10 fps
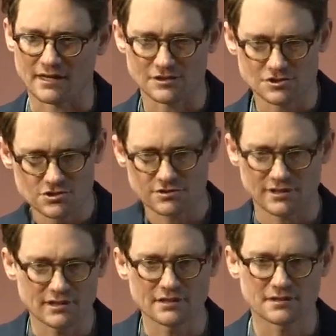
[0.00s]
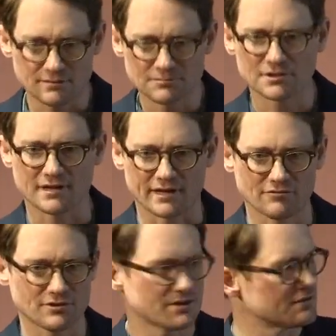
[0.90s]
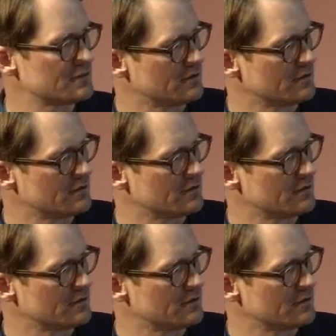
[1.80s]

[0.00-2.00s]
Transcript: I just try to keep to that evidence,